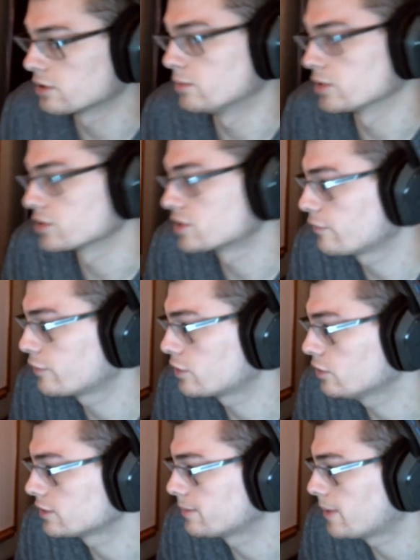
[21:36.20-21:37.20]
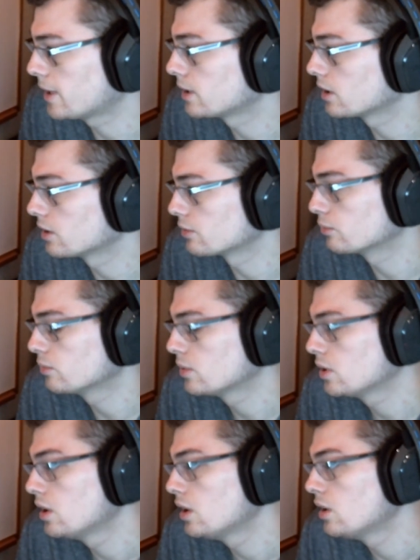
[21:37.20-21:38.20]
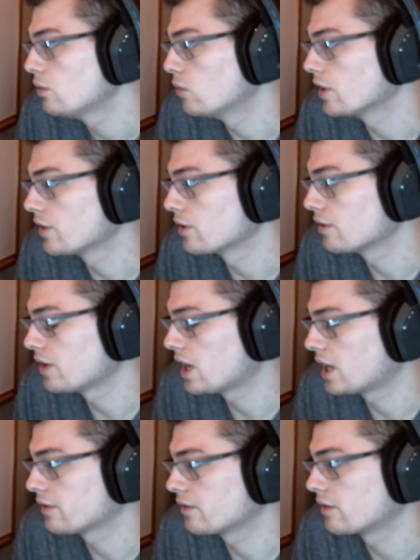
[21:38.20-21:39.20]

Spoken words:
more difficult depending on whether or not